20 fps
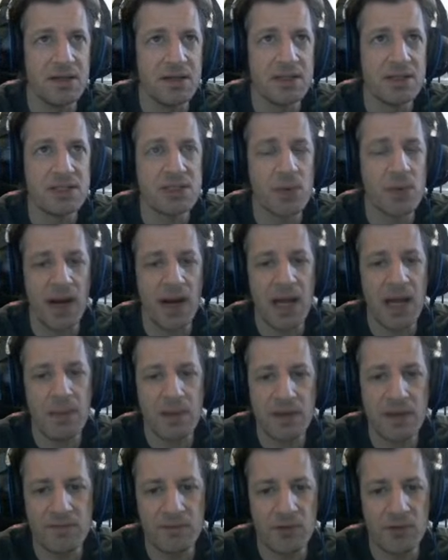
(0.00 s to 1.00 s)
So I am
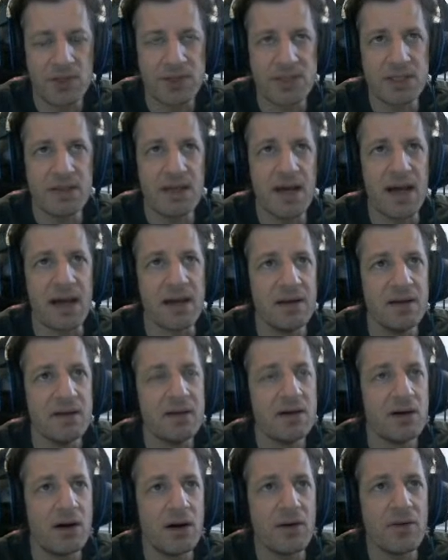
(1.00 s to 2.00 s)
looking forward to that.
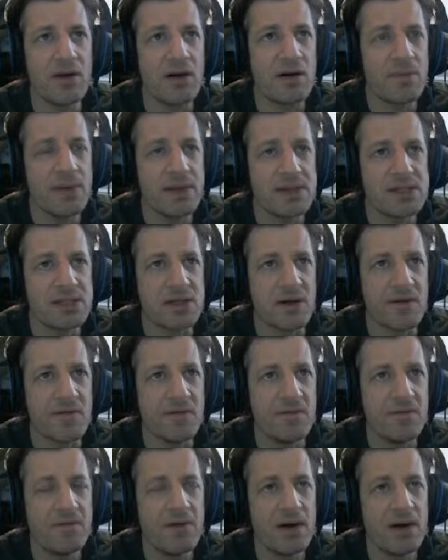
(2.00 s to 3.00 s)
All the arm pieces are
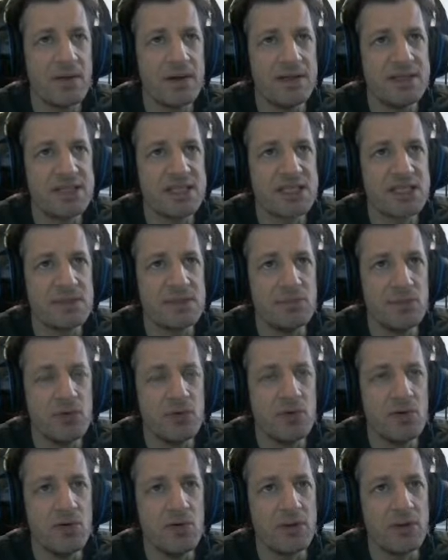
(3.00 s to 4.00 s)
very
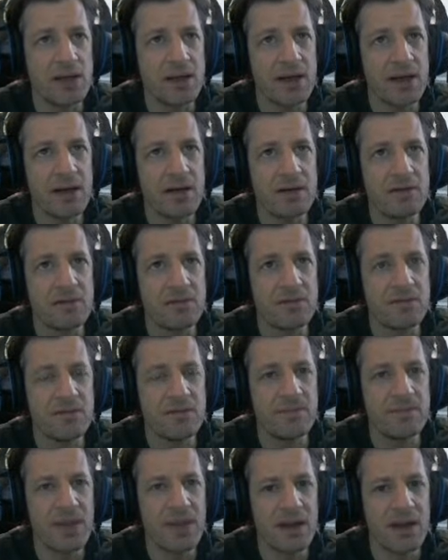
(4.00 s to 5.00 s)
smooth and kind of
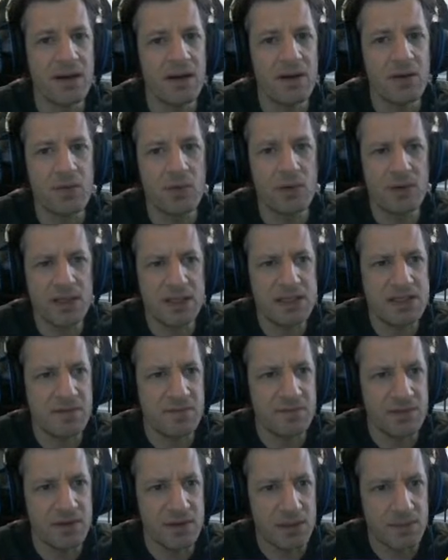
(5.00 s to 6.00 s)
really
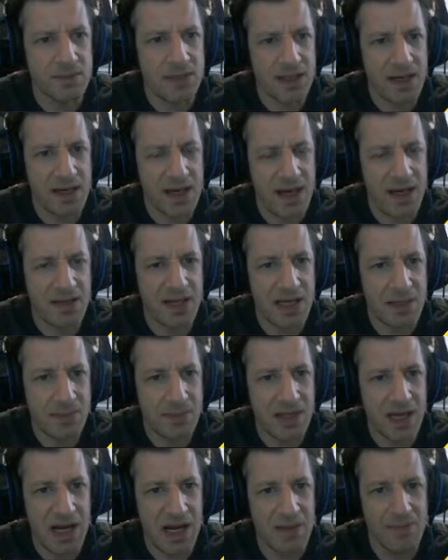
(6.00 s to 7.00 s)
developed. I kind of like
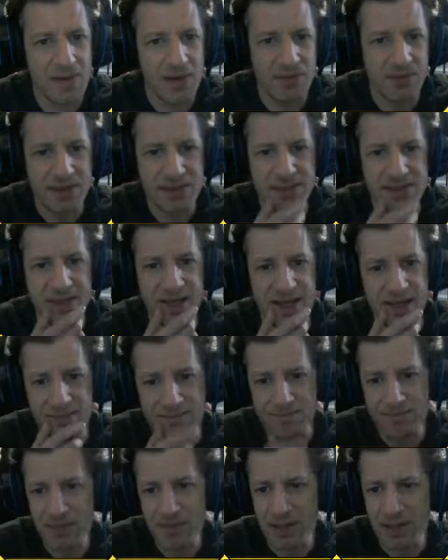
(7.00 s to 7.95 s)
that about this game,